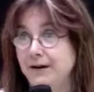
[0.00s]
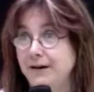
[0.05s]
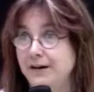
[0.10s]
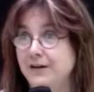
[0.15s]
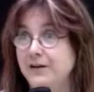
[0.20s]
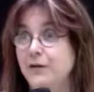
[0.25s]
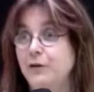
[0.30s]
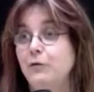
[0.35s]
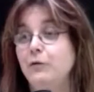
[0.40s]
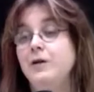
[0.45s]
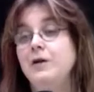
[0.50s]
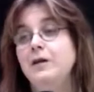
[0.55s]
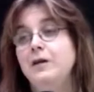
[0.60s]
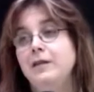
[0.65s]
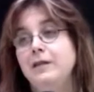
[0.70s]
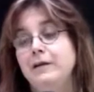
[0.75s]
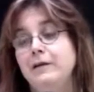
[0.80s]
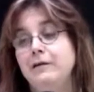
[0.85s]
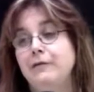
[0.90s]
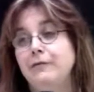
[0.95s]
You know,
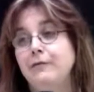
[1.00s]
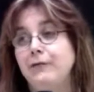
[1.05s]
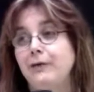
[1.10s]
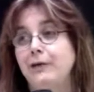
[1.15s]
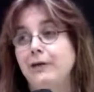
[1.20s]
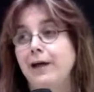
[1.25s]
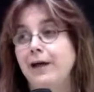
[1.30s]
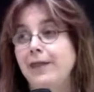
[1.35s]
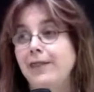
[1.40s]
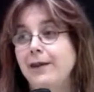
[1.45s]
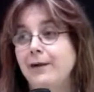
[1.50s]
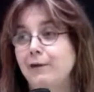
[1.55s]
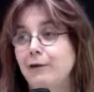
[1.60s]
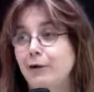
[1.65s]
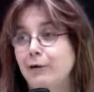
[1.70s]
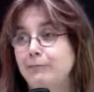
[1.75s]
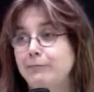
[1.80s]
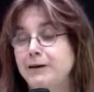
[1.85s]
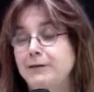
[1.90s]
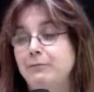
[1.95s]
there
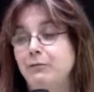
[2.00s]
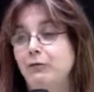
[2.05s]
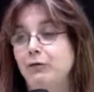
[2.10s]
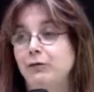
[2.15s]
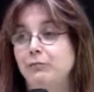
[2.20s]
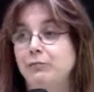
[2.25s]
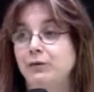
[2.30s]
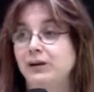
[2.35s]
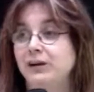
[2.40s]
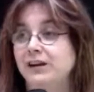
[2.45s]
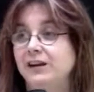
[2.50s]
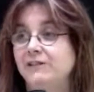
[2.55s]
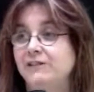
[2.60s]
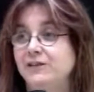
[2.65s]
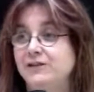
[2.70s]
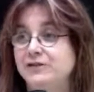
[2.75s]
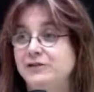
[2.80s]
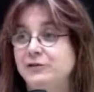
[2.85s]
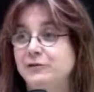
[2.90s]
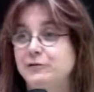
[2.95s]
are people that believe
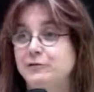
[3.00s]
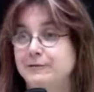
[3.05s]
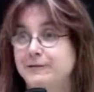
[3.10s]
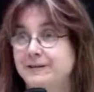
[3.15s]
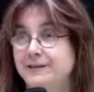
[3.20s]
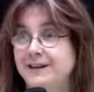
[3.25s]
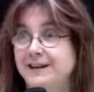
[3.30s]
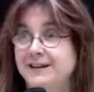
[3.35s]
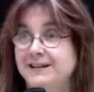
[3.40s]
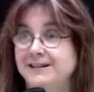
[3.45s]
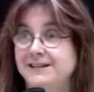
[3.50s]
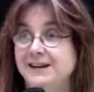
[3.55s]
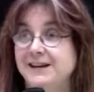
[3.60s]
in certain things,